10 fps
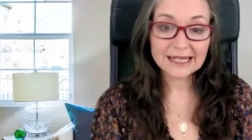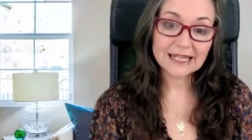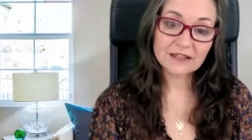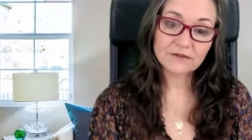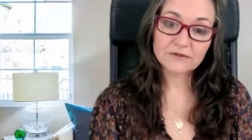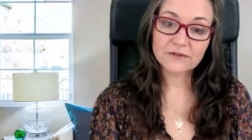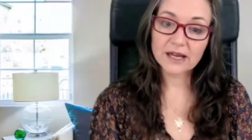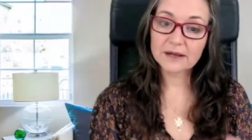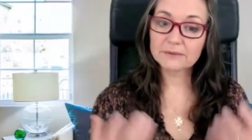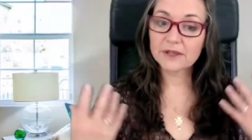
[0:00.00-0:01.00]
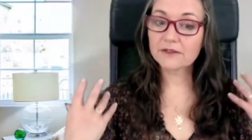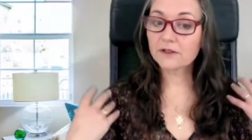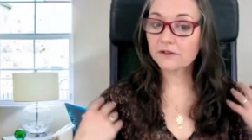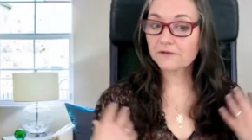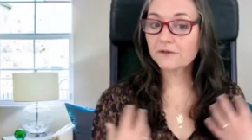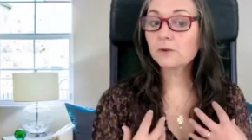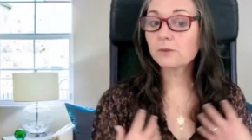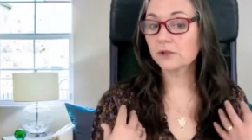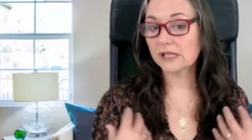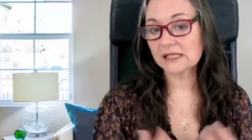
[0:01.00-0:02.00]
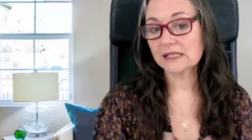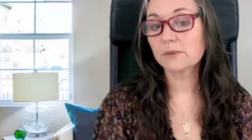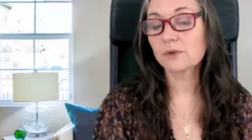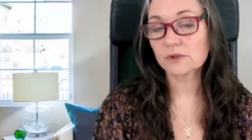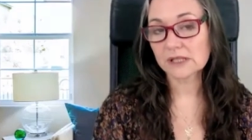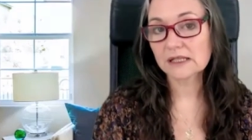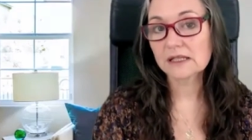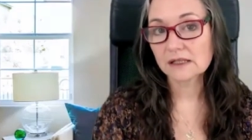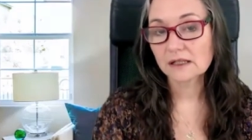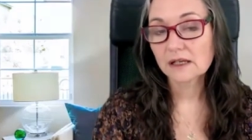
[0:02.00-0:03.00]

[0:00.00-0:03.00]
if the full body is supported.